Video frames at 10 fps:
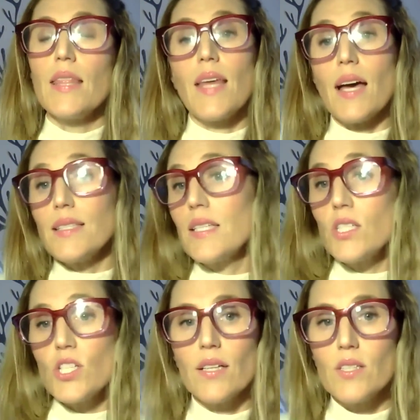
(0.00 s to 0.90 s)
That's the
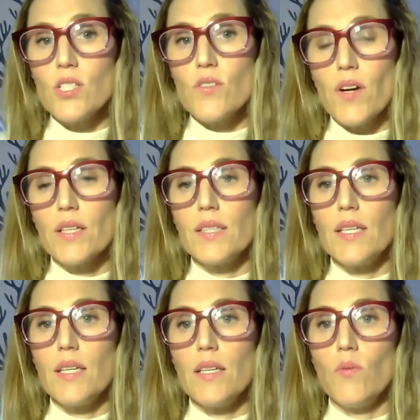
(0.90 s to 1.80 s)
challenge.
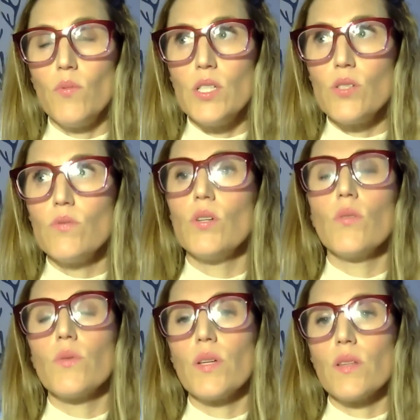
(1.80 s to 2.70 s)
Frankly, we do
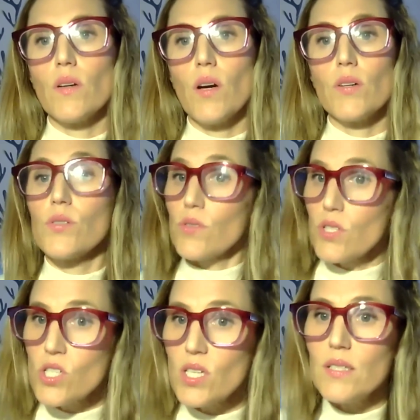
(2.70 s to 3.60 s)
know that there are
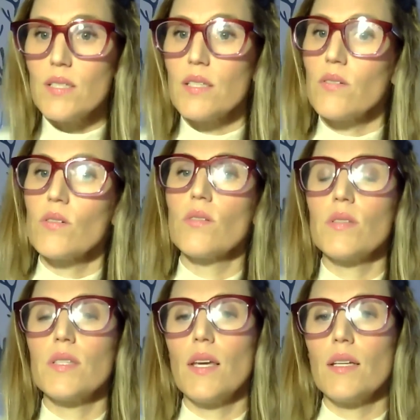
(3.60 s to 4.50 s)
certain genes that are
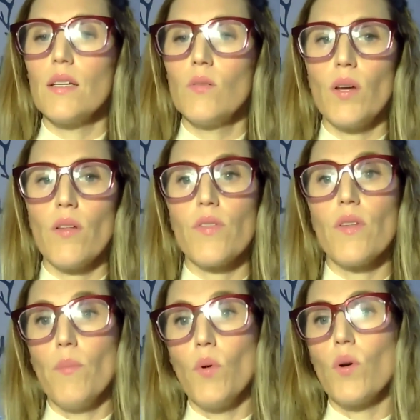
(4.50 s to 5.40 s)
associated with
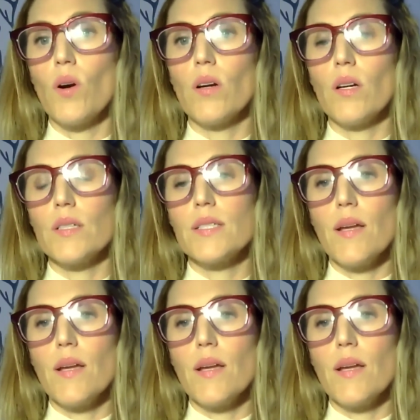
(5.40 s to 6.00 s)
more